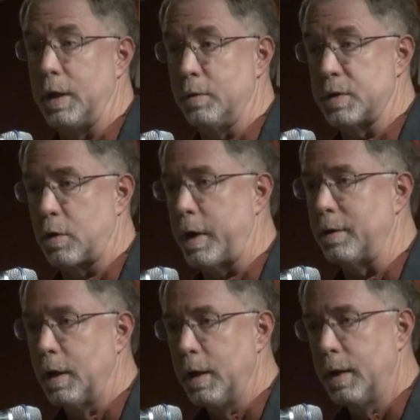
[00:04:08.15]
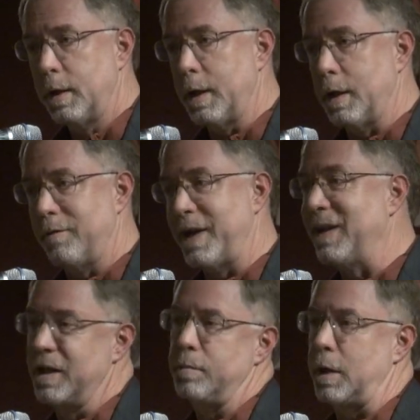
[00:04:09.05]
He was a great uh,
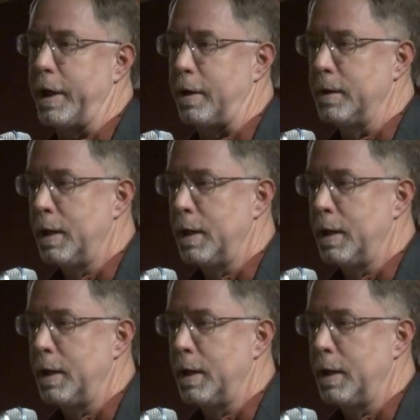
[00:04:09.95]
violin player.